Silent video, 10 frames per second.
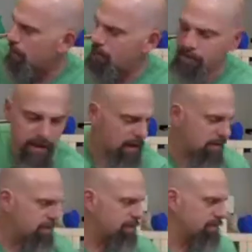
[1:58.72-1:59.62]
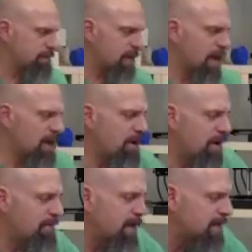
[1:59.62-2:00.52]
on the I don't know
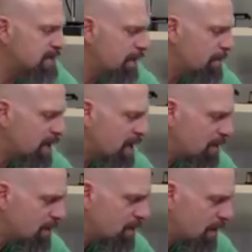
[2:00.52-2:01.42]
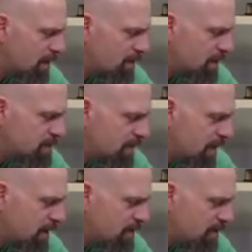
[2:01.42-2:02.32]
how fancy I'm going to get with all of this
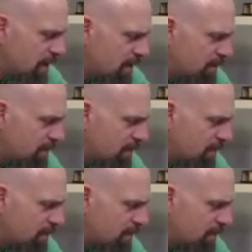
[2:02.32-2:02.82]
video stuff.